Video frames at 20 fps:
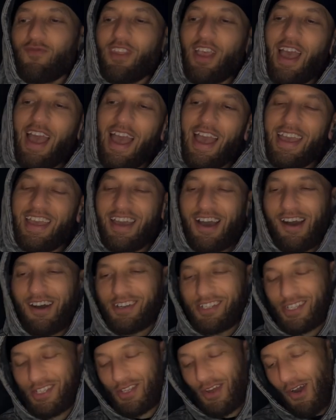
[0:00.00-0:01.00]
Hey, yo,
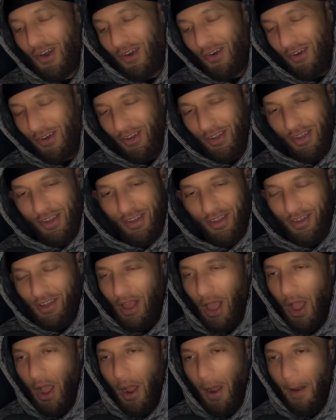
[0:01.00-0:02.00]
so
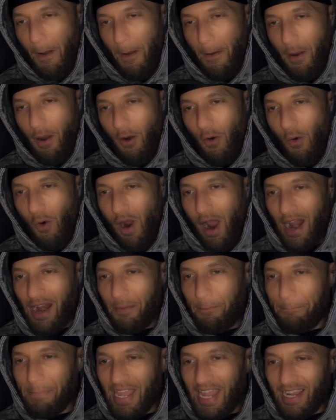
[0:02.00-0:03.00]

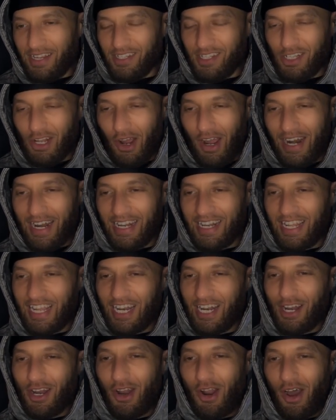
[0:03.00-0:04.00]
1BIGGS done did
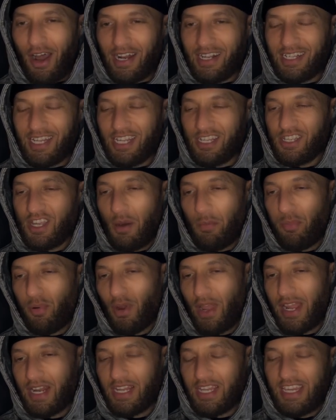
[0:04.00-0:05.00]
not
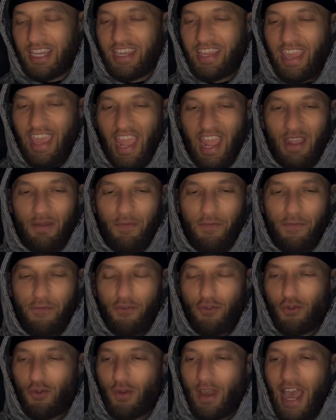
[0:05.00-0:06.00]
disappoint. He came
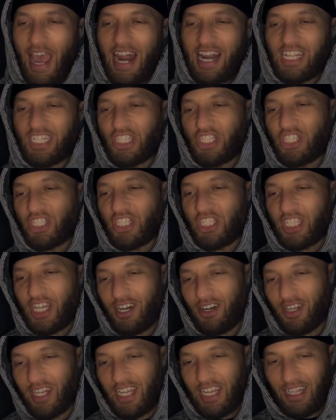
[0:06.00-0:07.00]
through and he
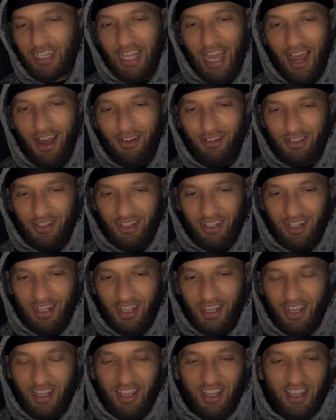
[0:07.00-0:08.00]
shelled it down.
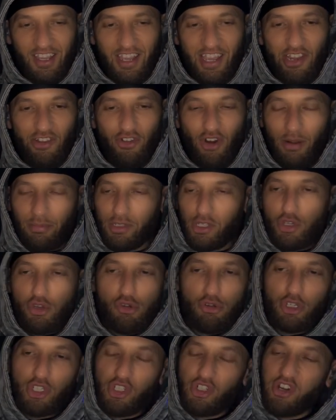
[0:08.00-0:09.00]
He dropped
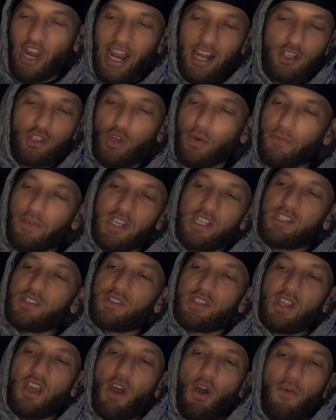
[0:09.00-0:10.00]
two tracks off
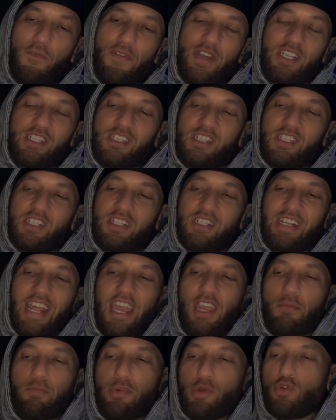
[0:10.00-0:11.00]
his
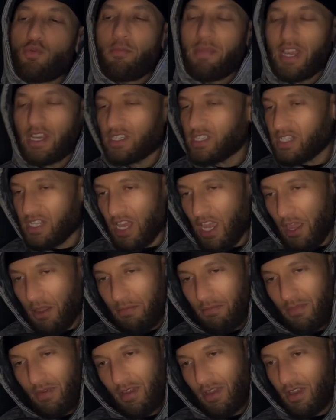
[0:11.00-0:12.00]
debut mixtape.
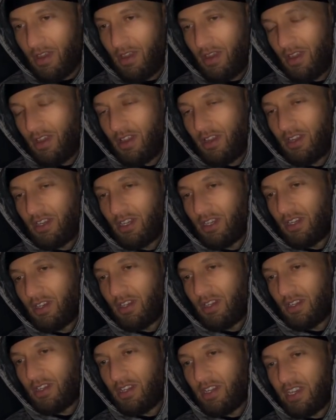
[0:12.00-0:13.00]

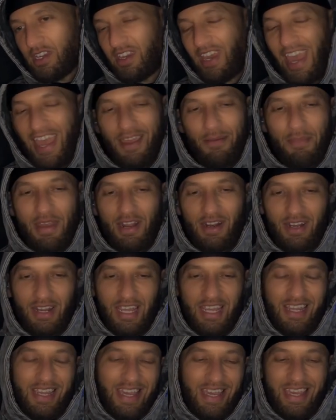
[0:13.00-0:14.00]
He came in
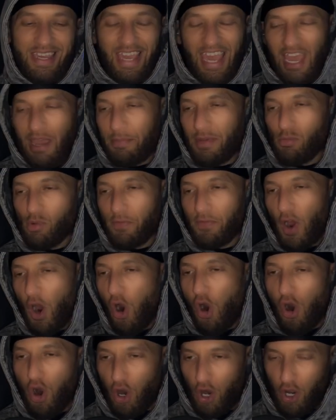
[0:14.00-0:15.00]
with a
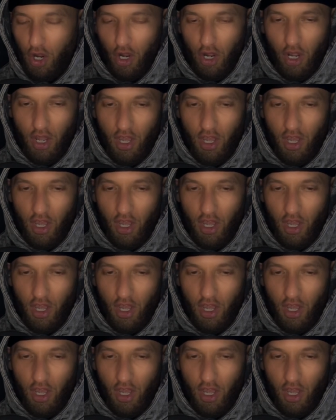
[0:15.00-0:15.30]
hook.